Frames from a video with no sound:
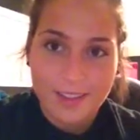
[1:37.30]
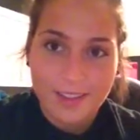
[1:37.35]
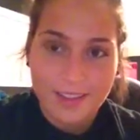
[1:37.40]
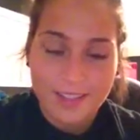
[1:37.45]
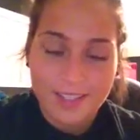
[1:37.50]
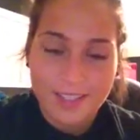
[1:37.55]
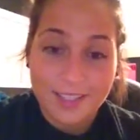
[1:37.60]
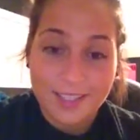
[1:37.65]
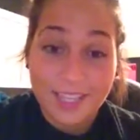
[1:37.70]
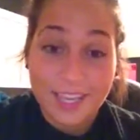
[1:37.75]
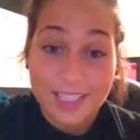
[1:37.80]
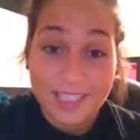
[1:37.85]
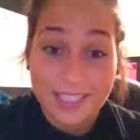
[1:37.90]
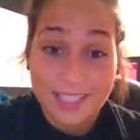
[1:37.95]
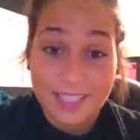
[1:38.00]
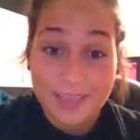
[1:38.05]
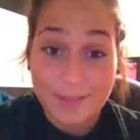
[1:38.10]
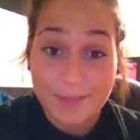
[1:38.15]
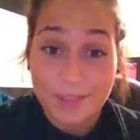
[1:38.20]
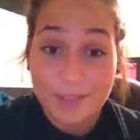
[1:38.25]
these
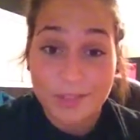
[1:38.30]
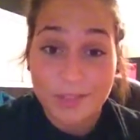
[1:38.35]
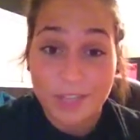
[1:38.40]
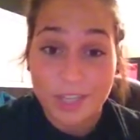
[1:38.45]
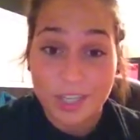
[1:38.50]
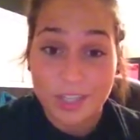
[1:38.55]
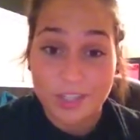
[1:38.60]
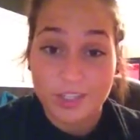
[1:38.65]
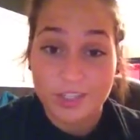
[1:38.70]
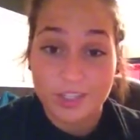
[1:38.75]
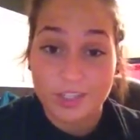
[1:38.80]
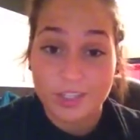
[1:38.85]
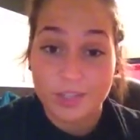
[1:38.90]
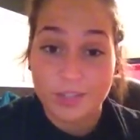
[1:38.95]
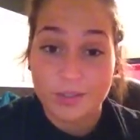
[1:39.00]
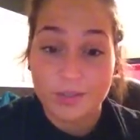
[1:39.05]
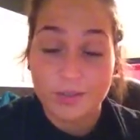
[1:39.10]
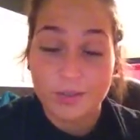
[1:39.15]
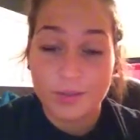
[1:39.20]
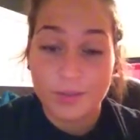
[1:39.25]
classes have been structured
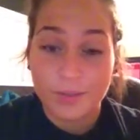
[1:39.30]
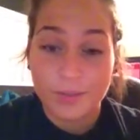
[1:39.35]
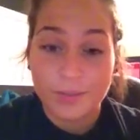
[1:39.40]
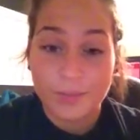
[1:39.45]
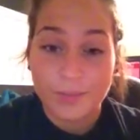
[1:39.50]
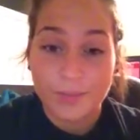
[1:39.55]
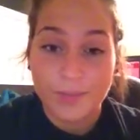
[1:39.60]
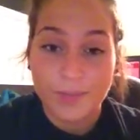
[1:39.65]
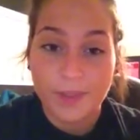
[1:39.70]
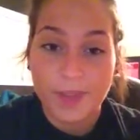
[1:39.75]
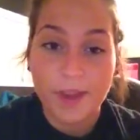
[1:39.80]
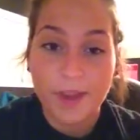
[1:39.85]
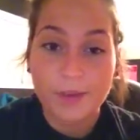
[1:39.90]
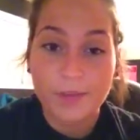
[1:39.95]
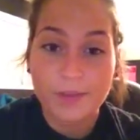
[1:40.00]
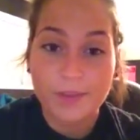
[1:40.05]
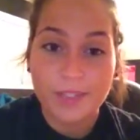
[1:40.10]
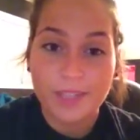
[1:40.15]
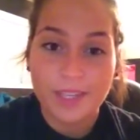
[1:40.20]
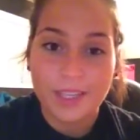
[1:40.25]
to not
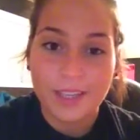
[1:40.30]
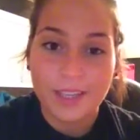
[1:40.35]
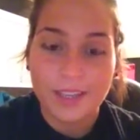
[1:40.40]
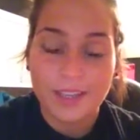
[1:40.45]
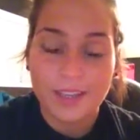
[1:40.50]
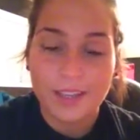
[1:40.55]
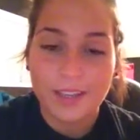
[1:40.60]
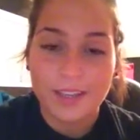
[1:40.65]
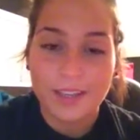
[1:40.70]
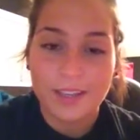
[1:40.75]
only